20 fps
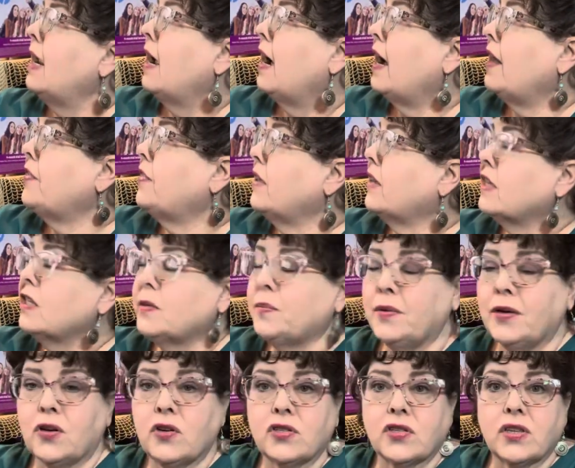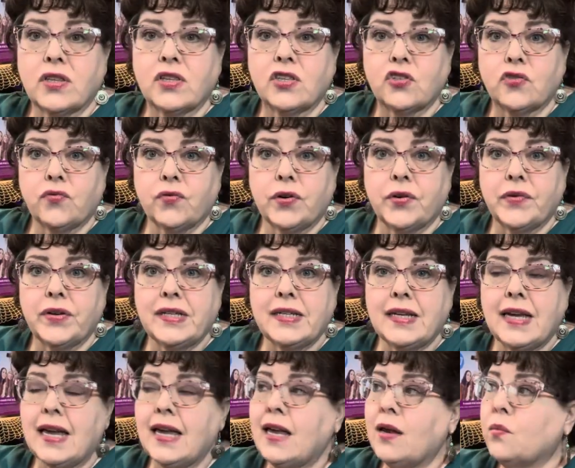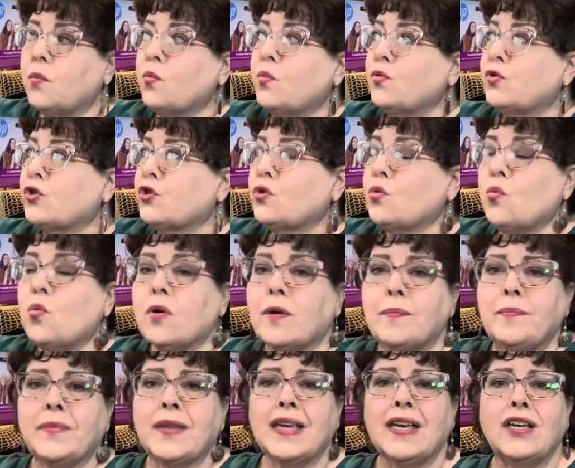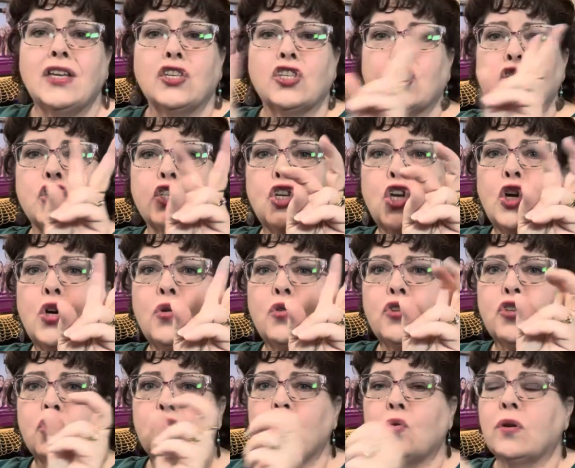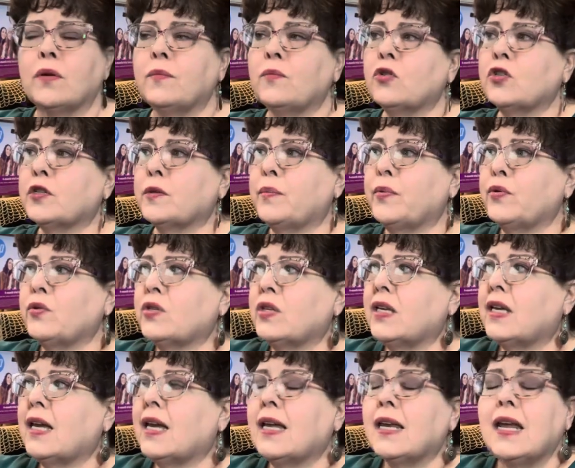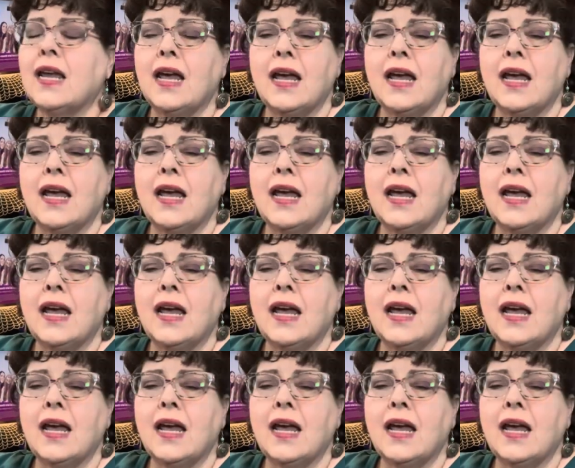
I think it's because of this dreary day and snowstorm we're supposed to get.